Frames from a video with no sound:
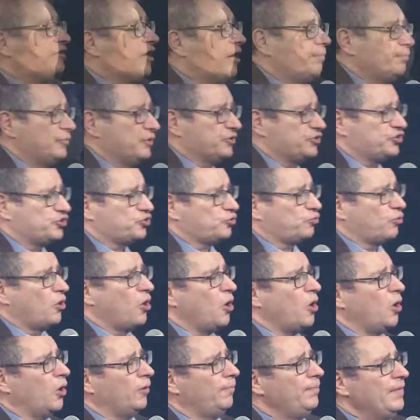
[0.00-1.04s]
up the
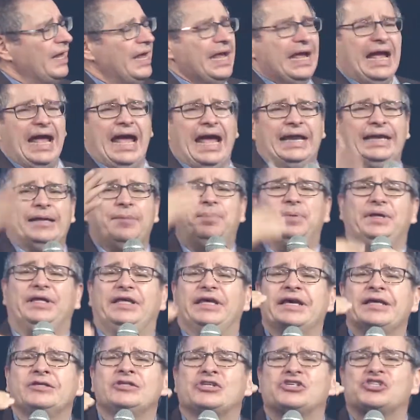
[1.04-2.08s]
scroll and he
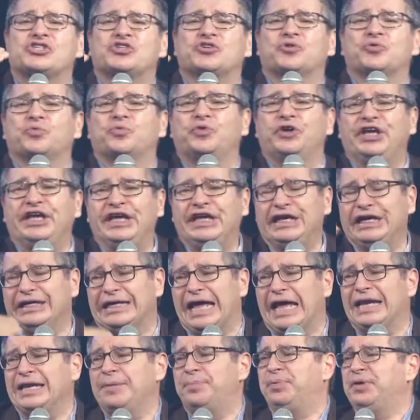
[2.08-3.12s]
begins to read.
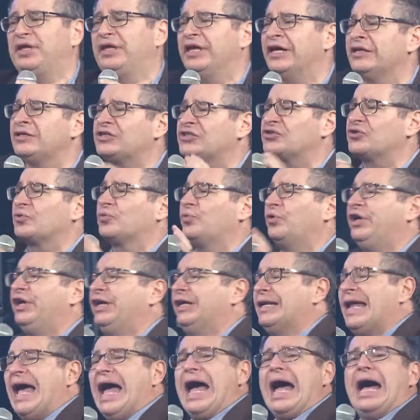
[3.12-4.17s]
And he begins to
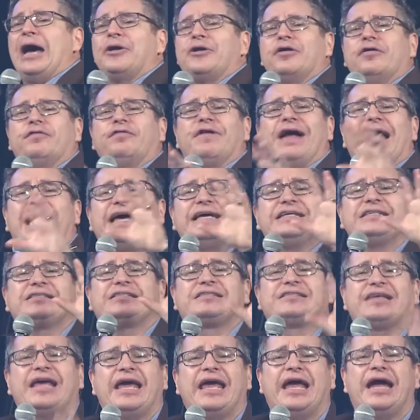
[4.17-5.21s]
read out of
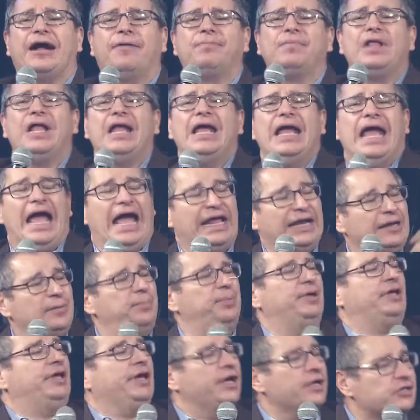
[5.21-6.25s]
Isaiah. And he
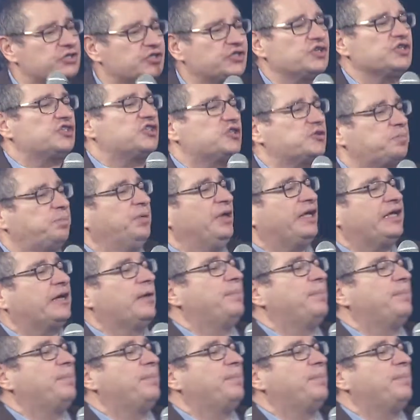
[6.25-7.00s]
begins to speak